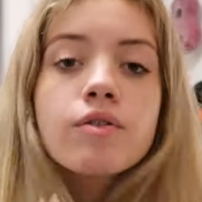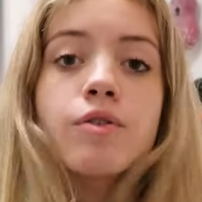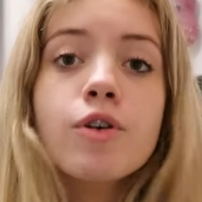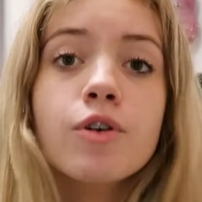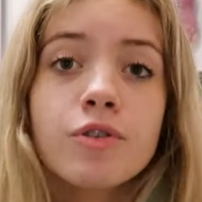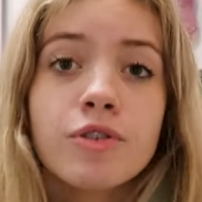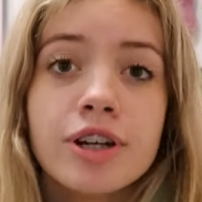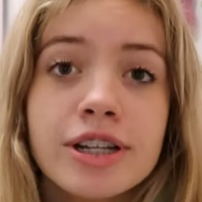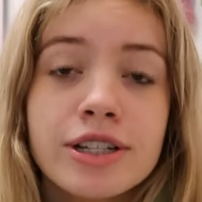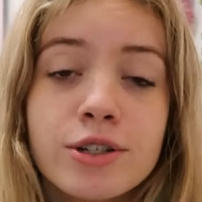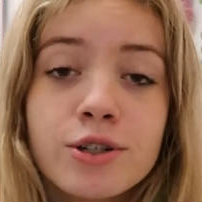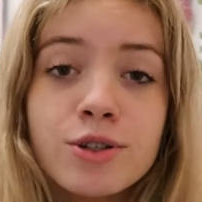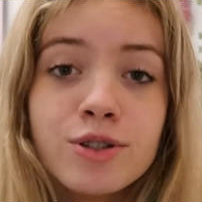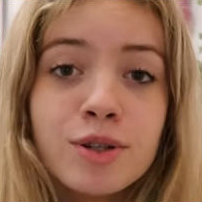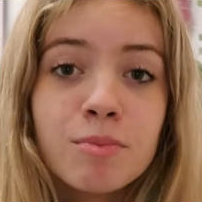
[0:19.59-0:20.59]
Feel free
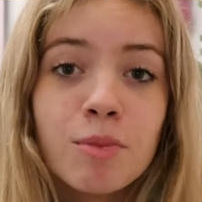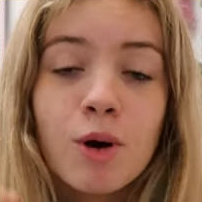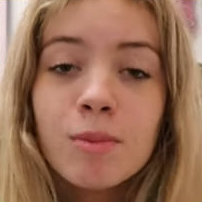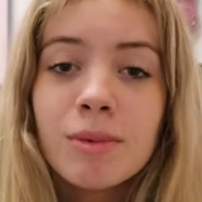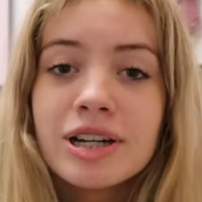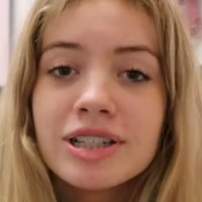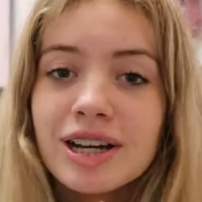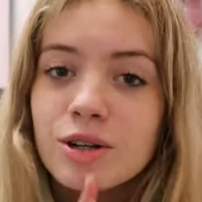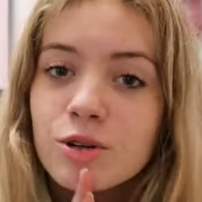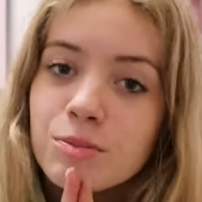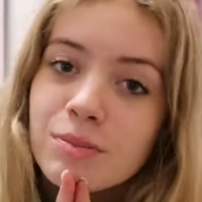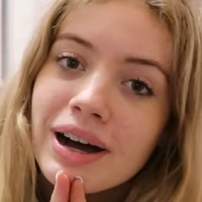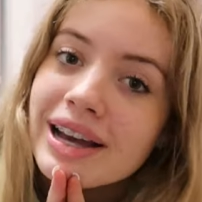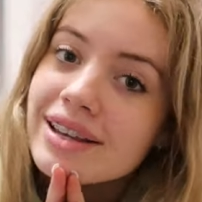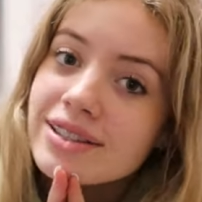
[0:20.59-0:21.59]
to support my channel
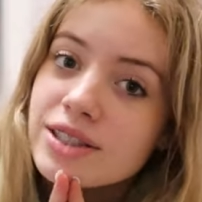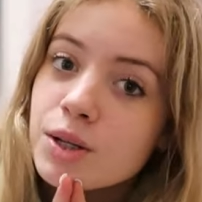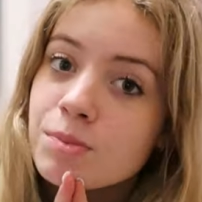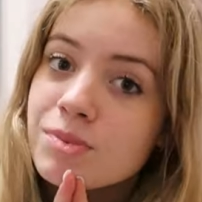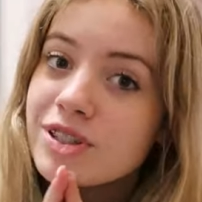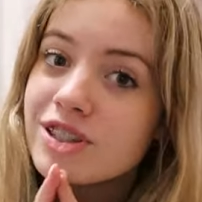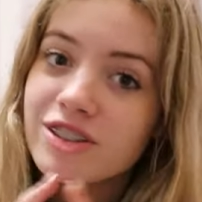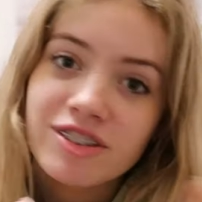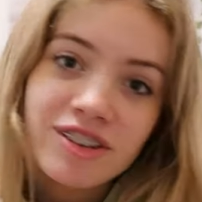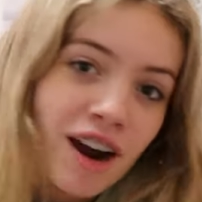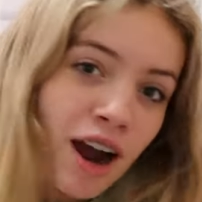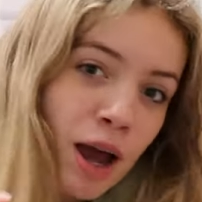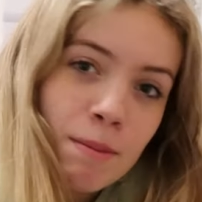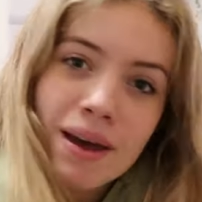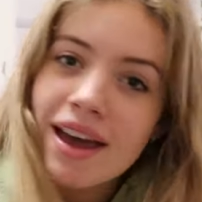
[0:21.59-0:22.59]
by
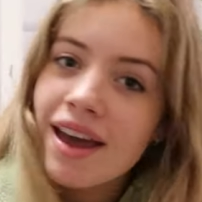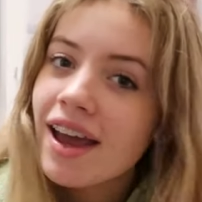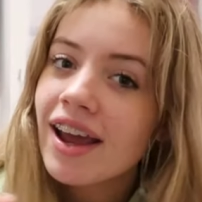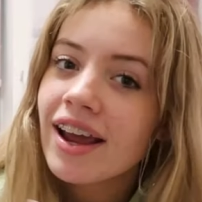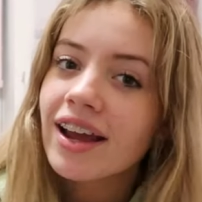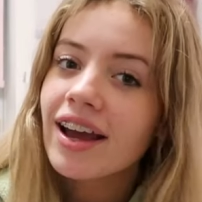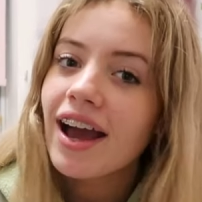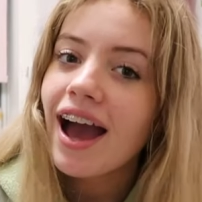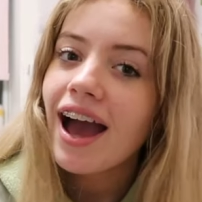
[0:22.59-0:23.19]
subscribing.